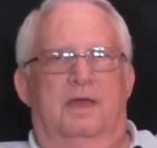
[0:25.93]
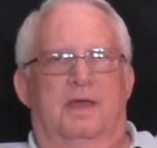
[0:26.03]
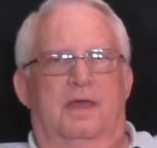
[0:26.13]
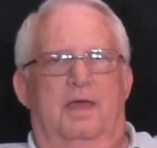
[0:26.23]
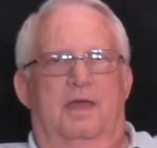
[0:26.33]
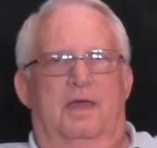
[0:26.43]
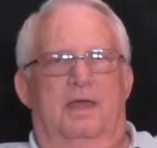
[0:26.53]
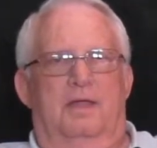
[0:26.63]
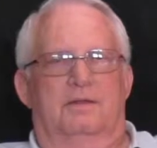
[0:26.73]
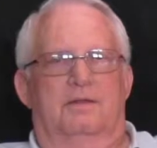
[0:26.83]

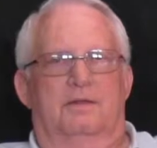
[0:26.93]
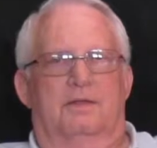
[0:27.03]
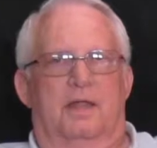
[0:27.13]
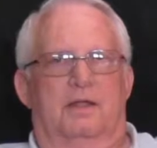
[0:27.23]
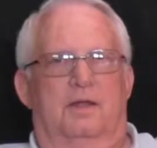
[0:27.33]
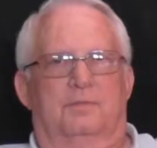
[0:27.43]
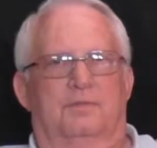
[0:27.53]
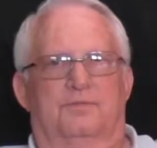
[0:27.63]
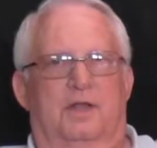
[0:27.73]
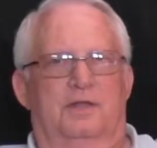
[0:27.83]
And I got a couple
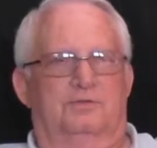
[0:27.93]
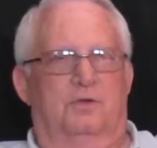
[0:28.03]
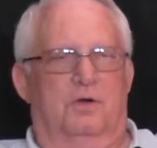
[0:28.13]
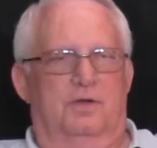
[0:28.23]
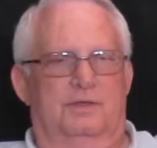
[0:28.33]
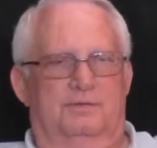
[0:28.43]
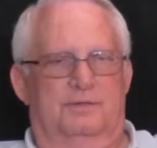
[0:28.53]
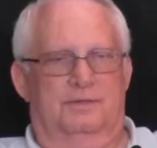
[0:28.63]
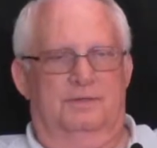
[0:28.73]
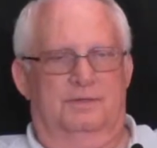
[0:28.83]
of funny stories.
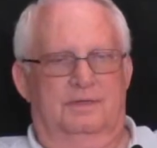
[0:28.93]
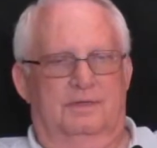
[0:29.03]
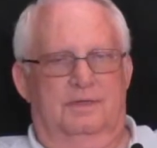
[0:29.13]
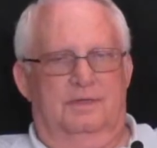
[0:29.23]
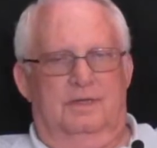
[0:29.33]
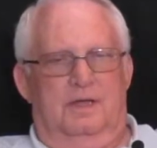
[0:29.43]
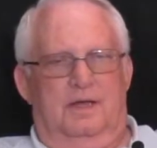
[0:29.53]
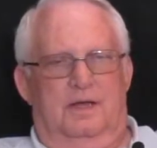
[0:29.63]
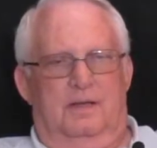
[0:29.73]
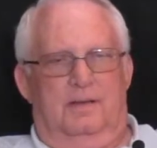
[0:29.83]

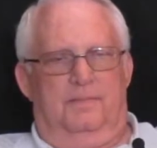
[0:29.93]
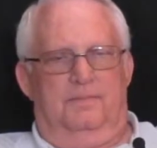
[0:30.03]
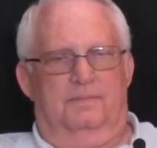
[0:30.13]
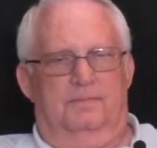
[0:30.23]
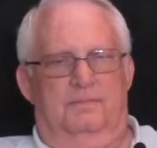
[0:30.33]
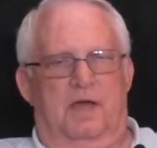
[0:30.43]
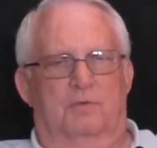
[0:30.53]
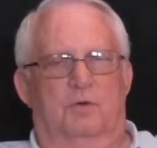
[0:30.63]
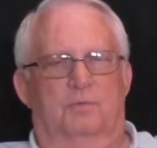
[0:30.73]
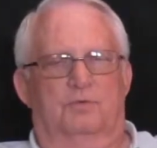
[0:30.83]
My
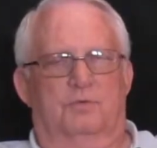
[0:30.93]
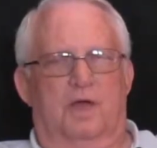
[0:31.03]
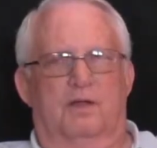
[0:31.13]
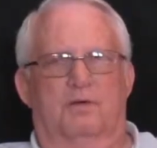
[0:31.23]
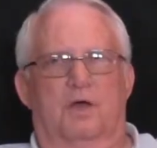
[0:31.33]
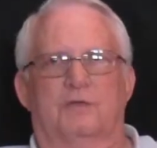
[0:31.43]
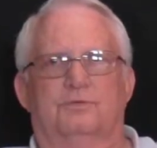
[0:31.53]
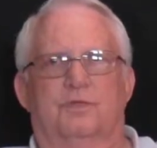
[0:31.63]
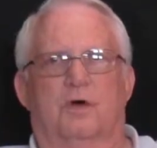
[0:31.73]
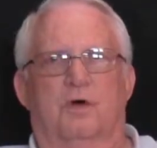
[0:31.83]
room was right
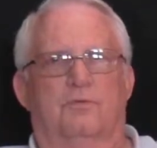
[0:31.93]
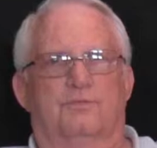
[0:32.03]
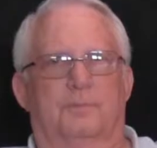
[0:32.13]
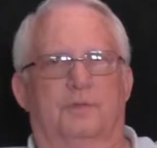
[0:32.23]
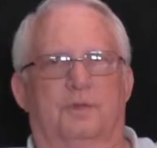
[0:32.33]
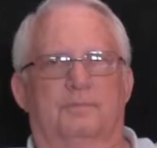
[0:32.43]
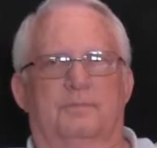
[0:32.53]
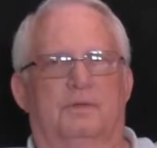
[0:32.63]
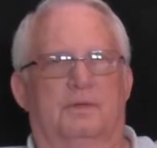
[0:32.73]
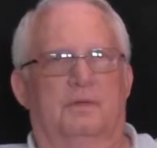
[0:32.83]
across the hall from the
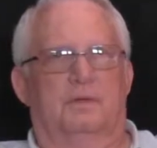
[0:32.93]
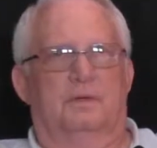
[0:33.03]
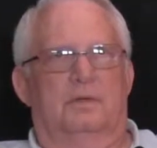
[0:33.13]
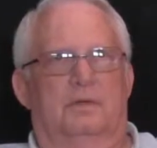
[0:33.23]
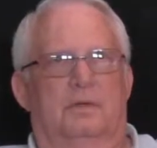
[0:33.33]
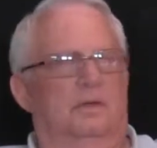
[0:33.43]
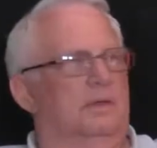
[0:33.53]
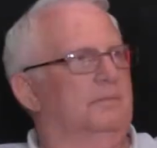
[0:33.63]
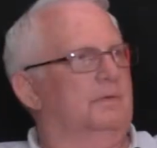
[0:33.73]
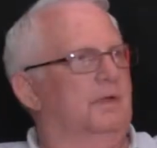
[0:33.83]

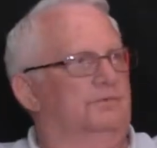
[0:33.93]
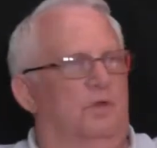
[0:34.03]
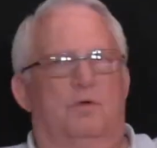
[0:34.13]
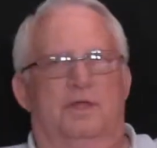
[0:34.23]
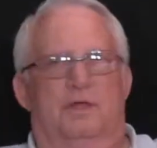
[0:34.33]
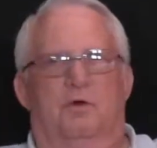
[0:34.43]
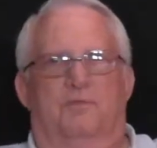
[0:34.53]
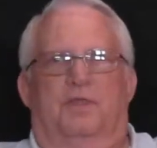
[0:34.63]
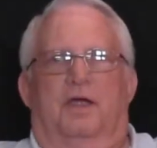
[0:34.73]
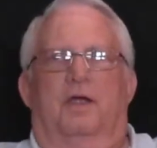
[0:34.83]
custodian
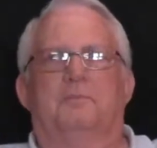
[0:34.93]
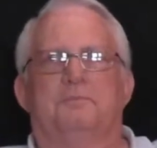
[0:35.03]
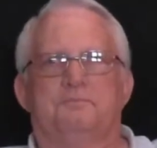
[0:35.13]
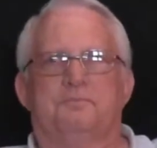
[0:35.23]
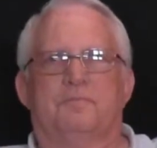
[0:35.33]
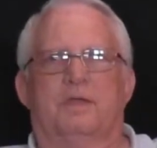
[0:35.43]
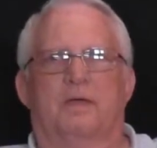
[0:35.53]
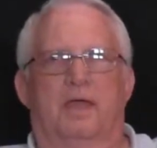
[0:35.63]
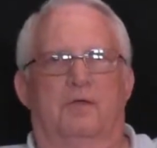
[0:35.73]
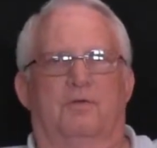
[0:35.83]
over there,
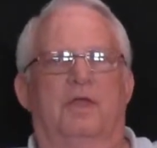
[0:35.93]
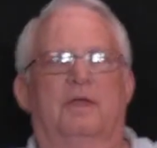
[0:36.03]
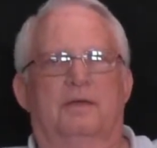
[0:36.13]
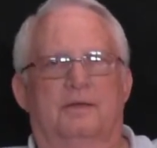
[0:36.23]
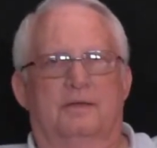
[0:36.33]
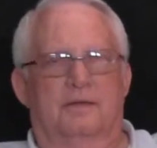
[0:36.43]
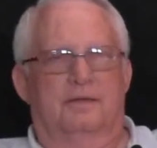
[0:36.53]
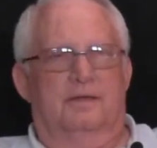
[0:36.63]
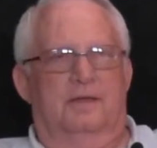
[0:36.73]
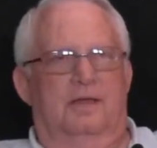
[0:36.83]
Henry.
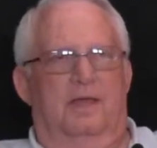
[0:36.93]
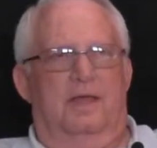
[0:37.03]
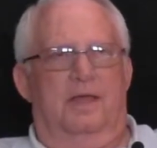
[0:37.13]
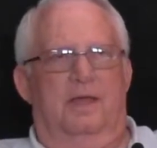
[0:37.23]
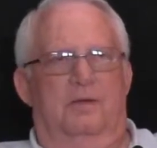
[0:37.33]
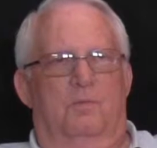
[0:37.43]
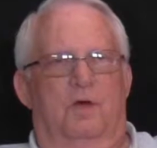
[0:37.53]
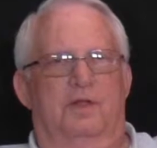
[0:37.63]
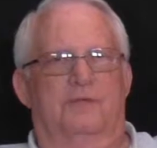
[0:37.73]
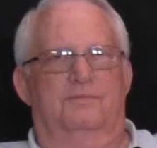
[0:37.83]
And
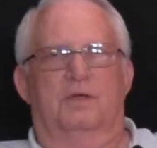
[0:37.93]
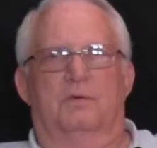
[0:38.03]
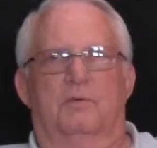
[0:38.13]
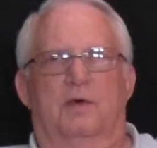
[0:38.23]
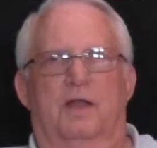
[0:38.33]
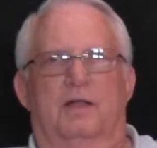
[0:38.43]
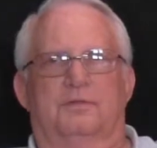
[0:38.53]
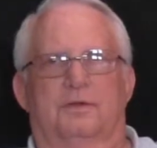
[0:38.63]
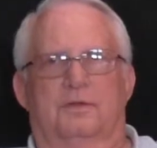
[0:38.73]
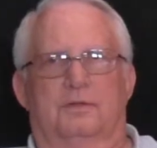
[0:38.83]
one evening we went out
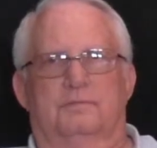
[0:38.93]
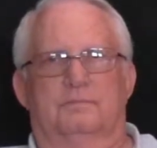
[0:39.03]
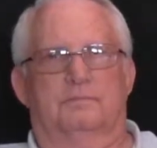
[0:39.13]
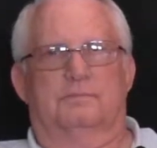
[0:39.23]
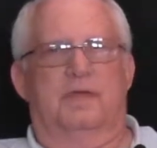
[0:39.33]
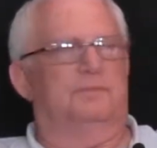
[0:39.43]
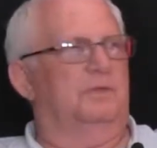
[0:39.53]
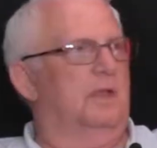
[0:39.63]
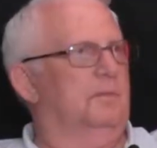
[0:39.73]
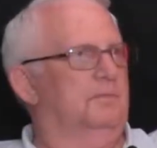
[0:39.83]
there and
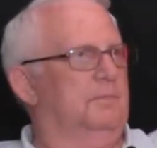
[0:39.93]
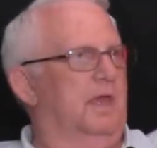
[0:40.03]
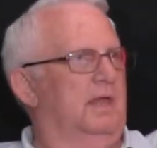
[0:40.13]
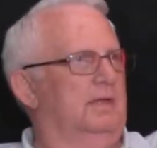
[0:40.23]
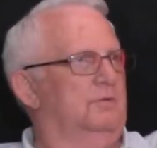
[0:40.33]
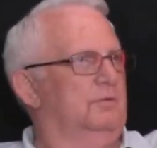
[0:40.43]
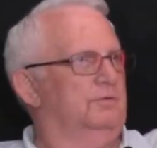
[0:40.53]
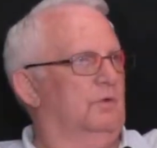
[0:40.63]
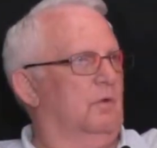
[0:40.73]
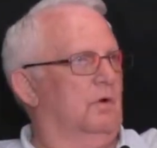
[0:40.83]
taped an M80 to
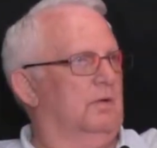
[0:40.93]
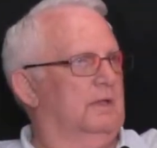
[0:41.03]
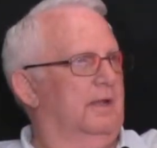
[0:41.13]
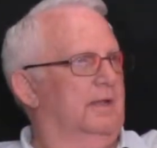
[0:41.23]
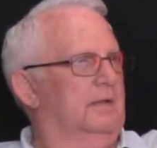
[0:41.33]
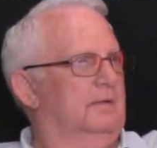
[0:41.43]
his door and lit it.